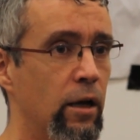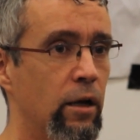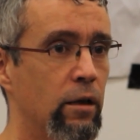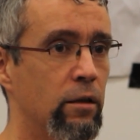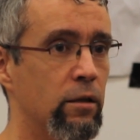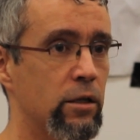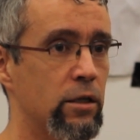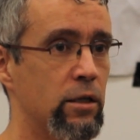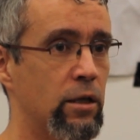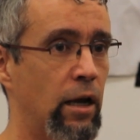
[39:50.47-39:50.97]

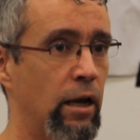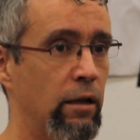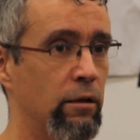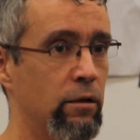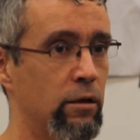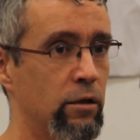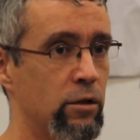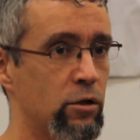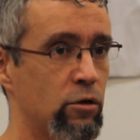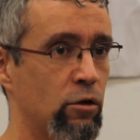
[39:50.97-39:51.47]
the
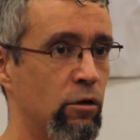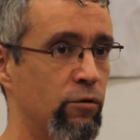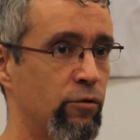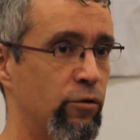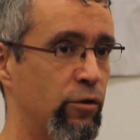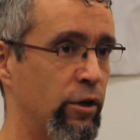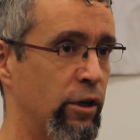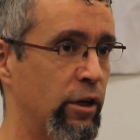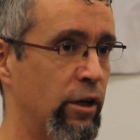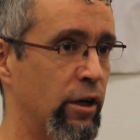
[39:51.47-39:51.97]
scandals of
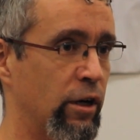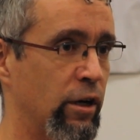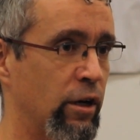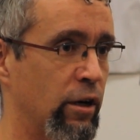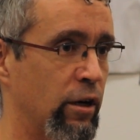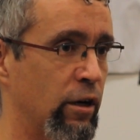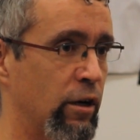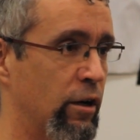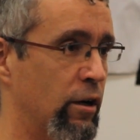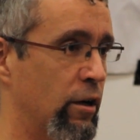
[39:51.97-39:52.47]

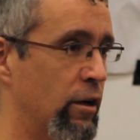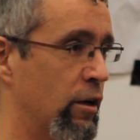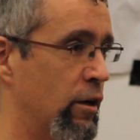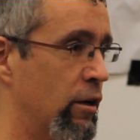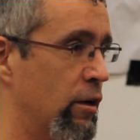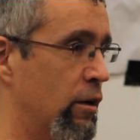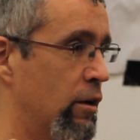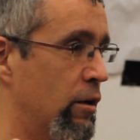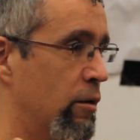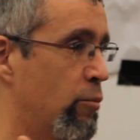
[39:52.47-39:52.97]

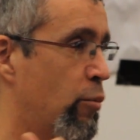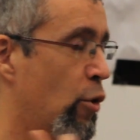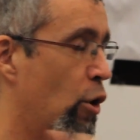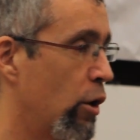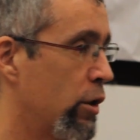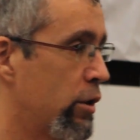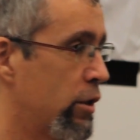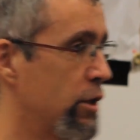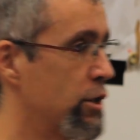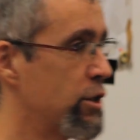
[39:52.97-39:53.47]
the
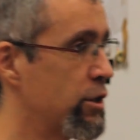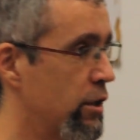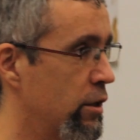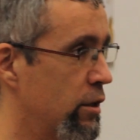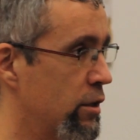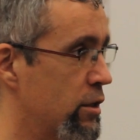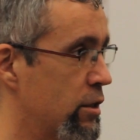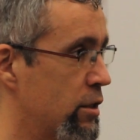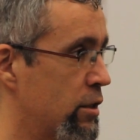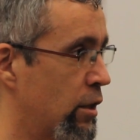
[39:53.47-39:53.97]

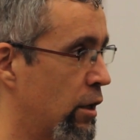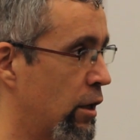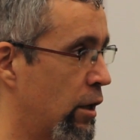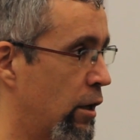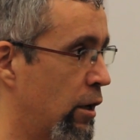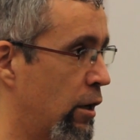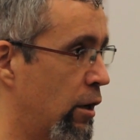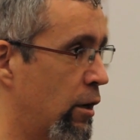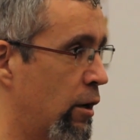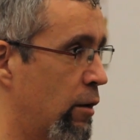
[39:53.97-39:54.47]
politicians'
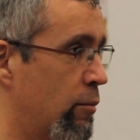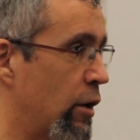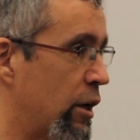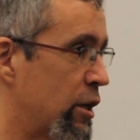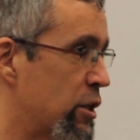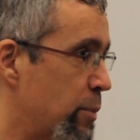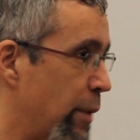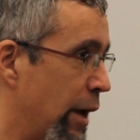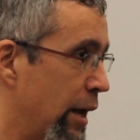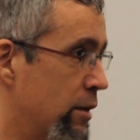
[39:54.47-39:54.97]

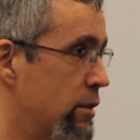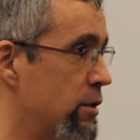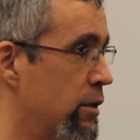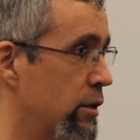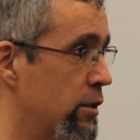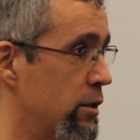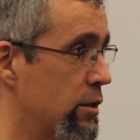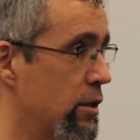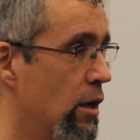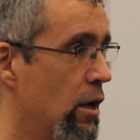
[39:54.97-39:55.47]

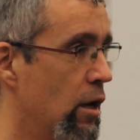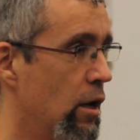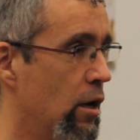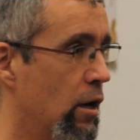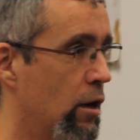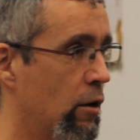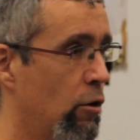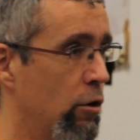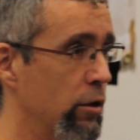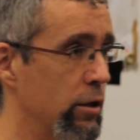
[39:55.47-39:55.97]
expenses,
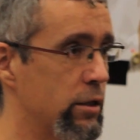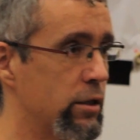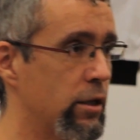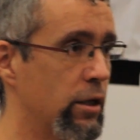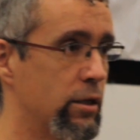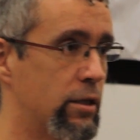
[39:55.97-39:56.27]
and all these things.